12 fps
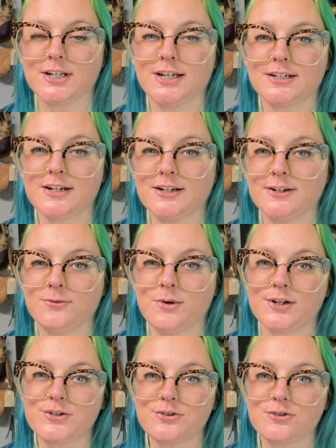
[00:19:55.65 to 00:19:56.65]
and kind of
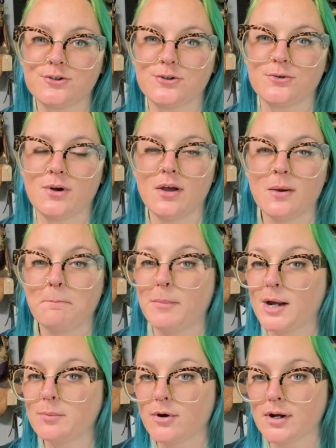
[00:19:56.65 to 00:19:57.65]
walked you through
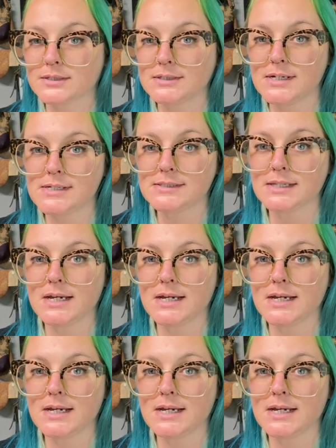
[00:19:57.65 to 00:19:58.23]
my process.